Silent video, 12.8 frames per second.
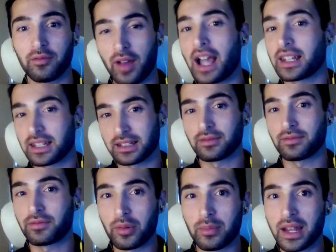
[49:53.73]
and
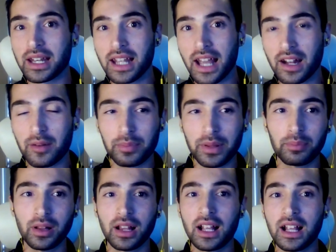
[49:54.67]
from many other
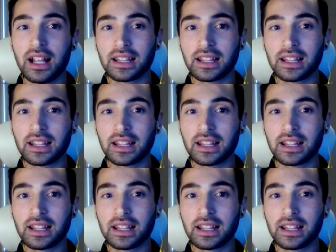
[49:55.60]
people,